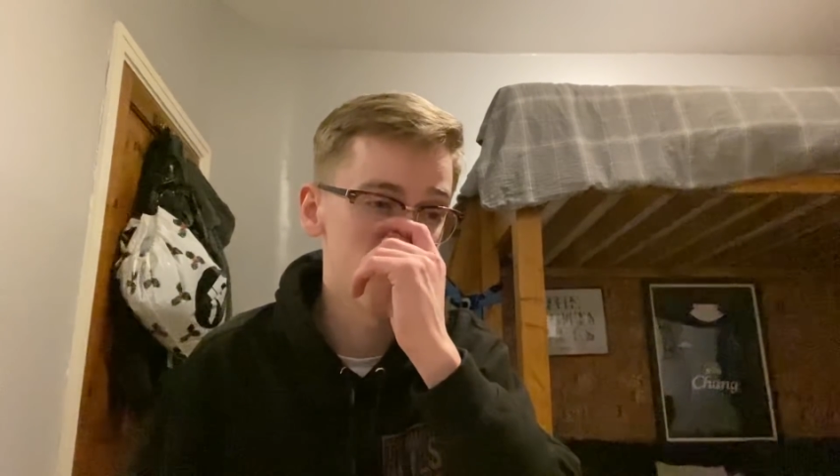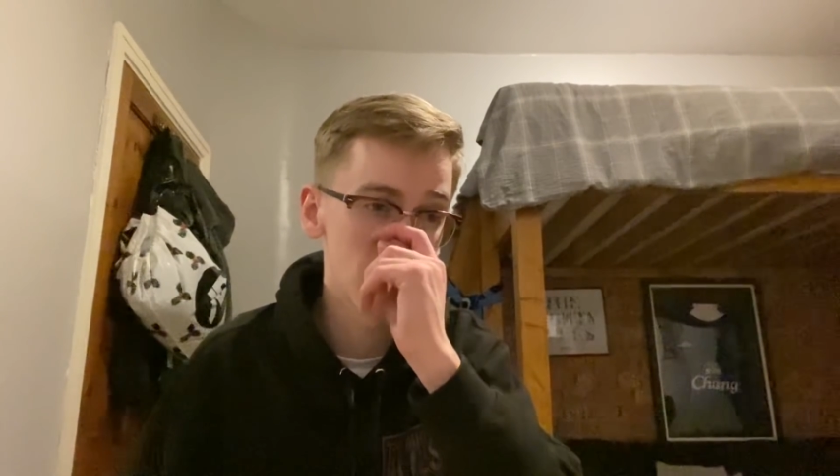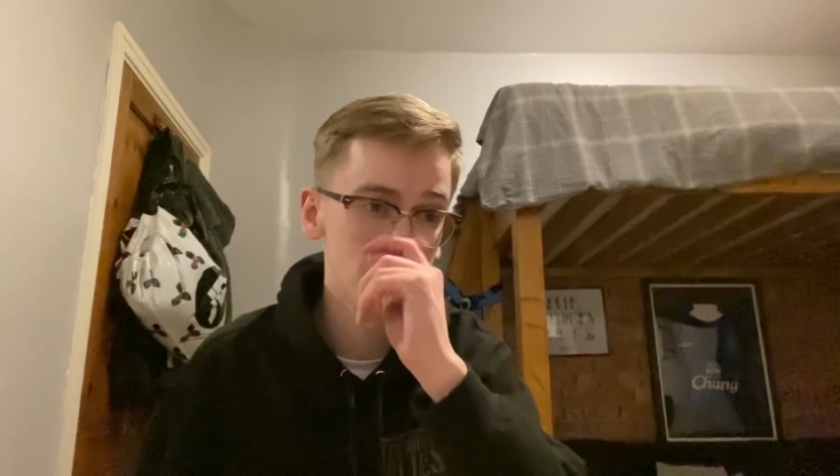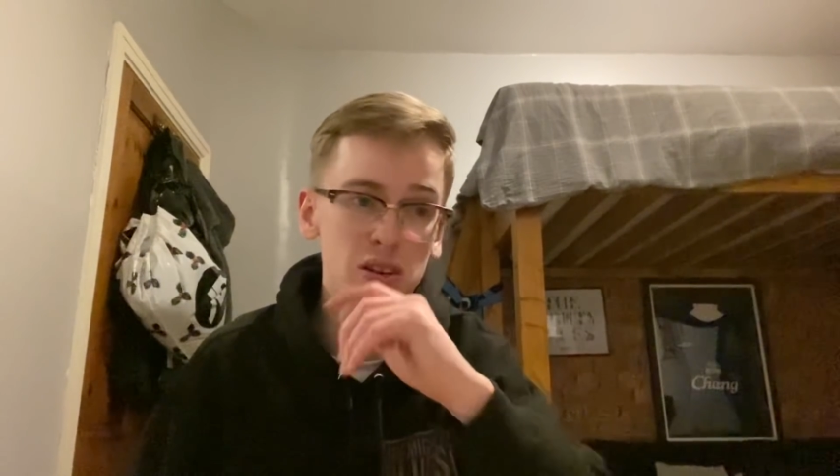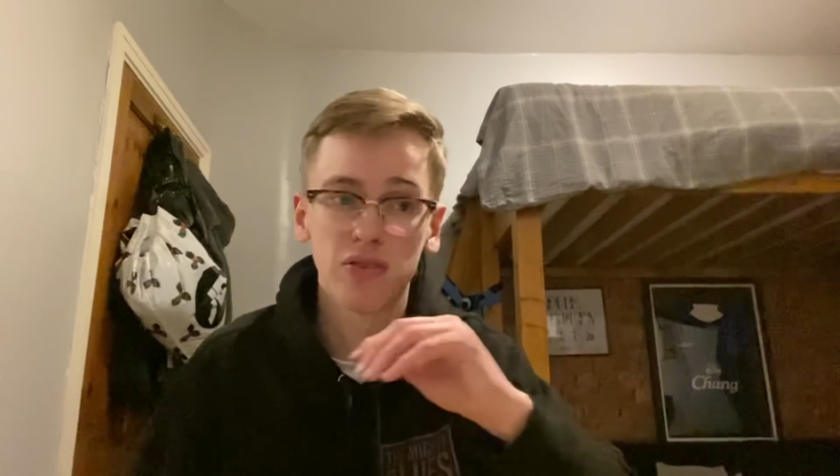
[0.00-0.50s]

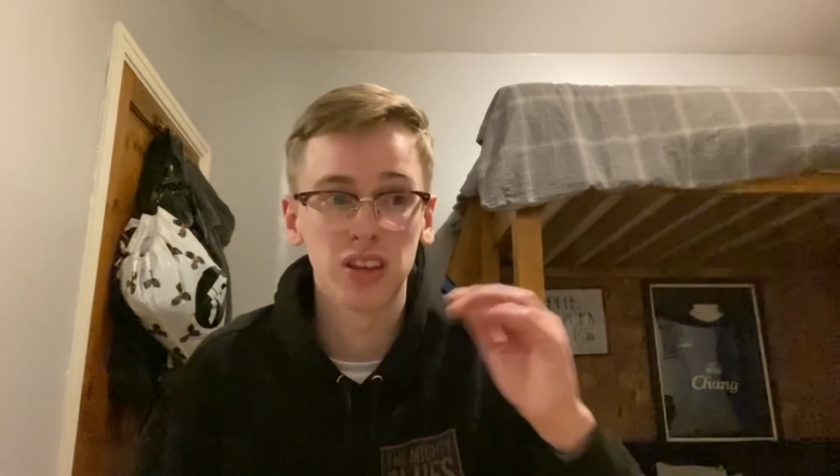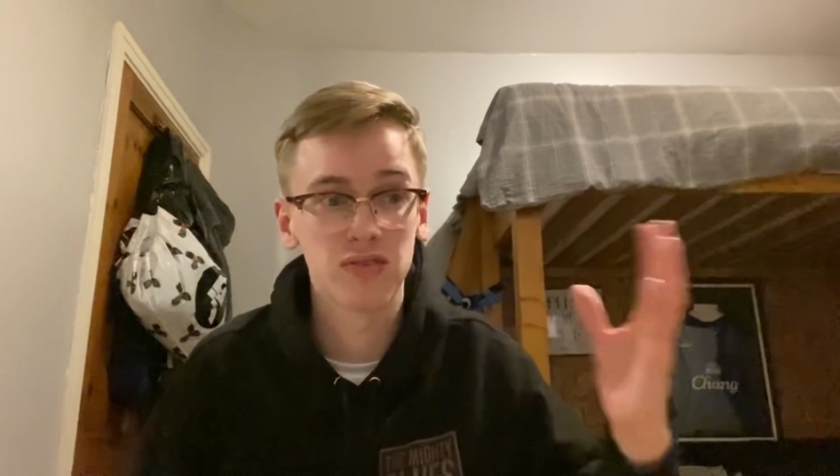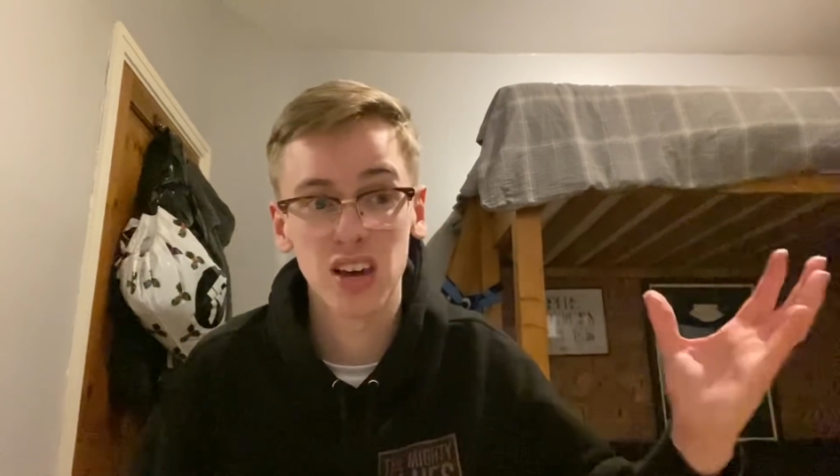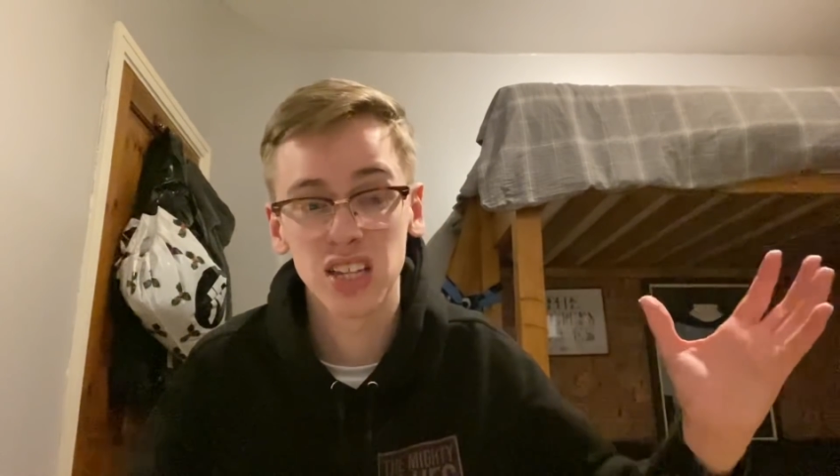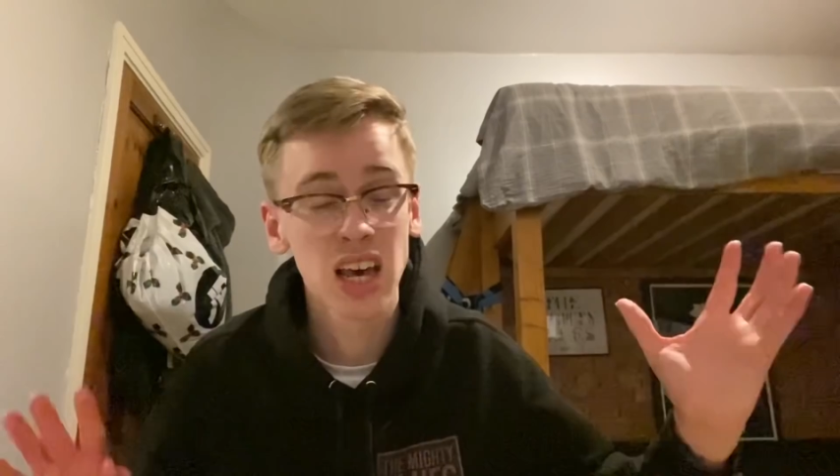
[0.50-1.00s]
maybe for the
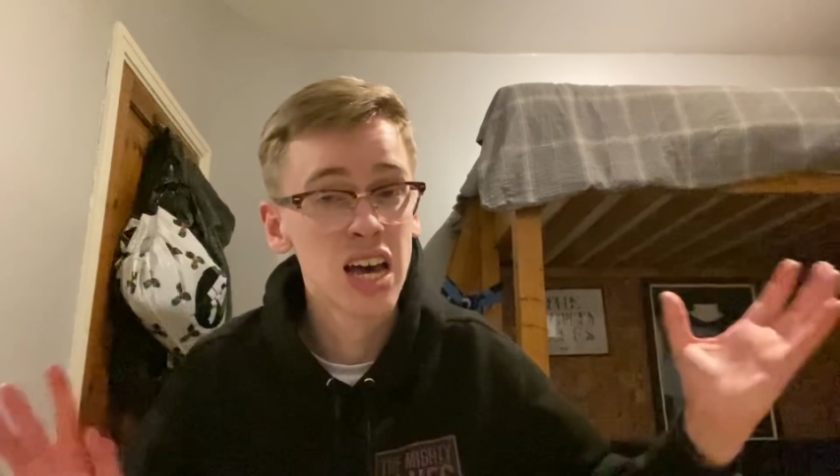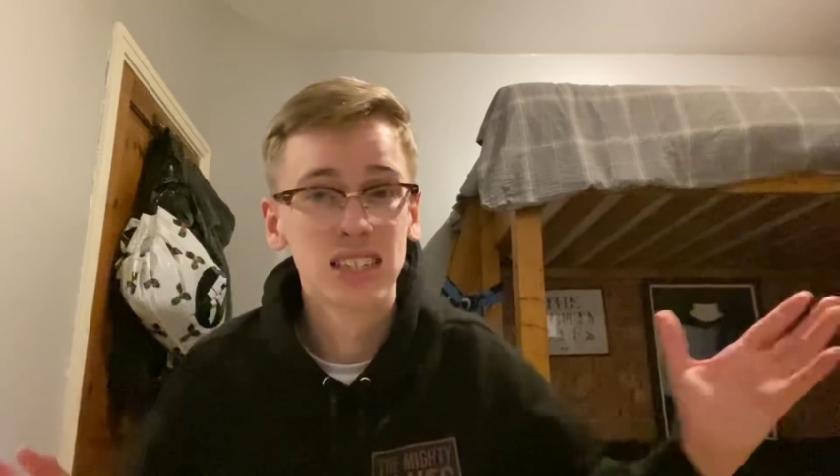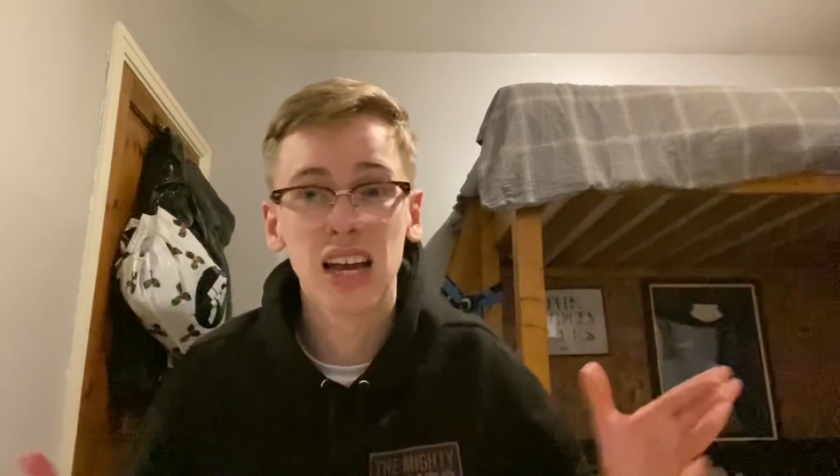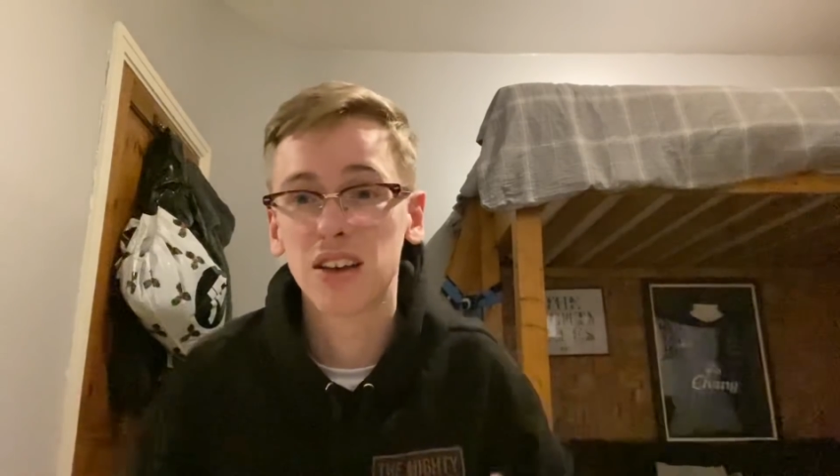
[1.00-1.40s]
first 10 or